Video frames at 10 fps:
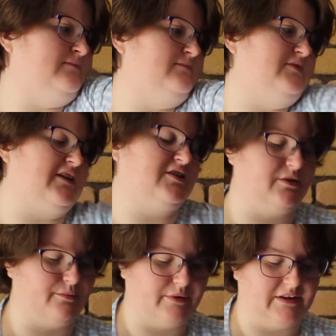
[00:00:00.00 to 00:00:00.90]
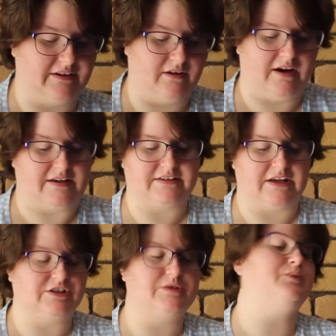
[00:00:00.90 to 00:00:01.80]
It's actually really nice.
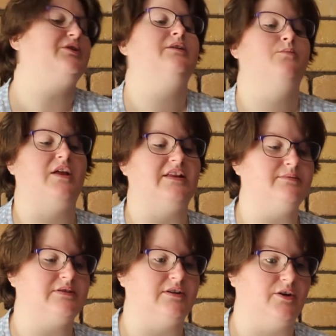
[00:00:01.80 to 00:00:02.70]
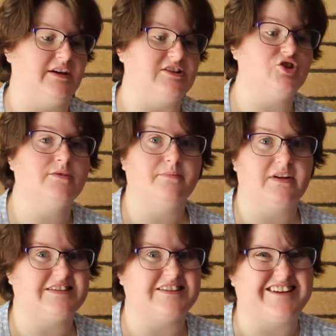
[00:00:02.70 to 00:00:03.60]
I'll just put it on my lips, so it's
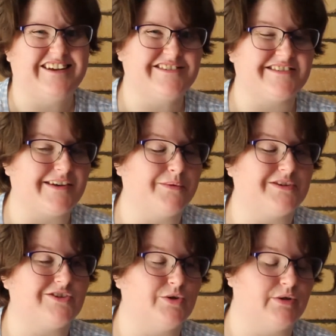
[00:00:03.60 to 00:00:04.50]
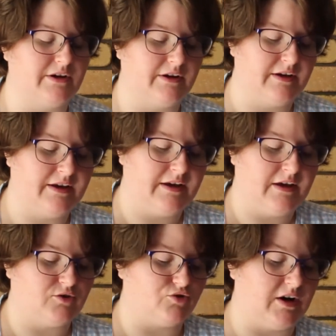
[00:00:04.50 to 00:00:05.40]
a tint, so it should
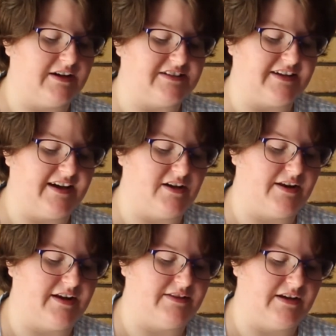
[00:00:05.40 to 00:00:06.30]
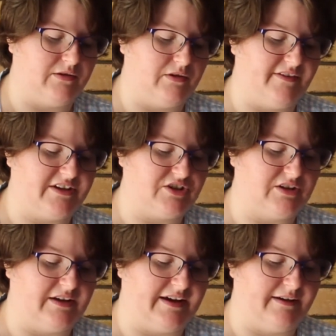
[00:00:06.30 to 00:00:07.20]
dry down, and then it'll
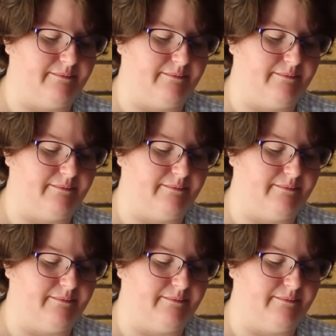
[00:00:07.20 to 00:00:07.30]
eventually